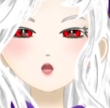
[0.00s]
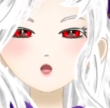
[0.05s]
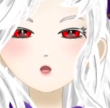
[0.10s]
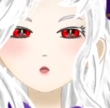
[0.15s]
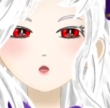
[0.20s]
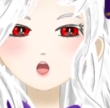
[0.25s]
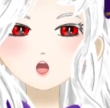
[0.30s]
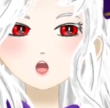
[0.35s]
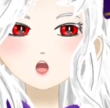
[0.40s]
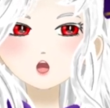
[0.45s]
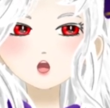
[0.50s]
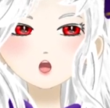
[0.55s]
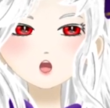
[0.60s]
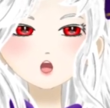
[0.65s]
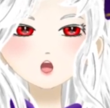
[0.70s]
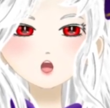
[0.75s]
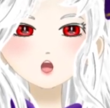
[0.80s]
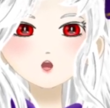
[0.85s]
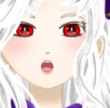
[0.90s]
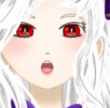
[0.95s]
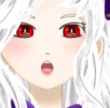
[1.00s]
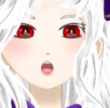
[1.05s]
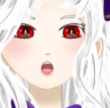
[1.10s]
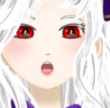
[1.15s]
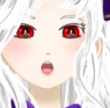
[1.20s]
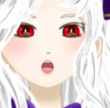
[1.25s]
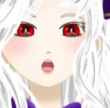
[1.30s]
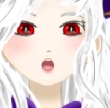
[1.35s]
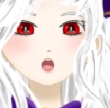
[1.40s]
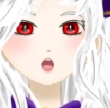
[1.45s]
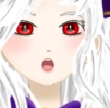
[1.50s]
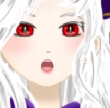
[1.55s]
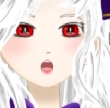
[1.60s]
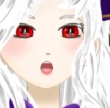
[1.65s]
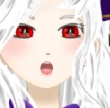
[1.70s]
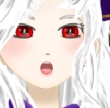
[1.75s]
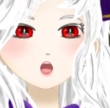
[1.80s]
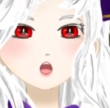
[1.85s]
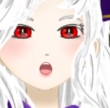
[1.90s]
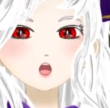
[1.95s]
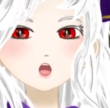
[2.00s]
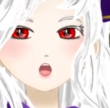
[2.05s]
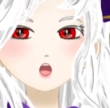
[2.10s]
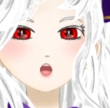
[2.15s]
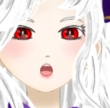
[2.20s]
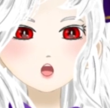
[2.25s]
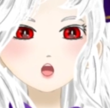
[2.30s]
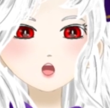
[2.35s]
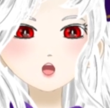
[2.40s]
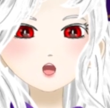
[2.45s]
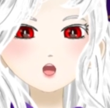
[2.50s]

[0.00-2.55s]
You all can check out my video, and I was like,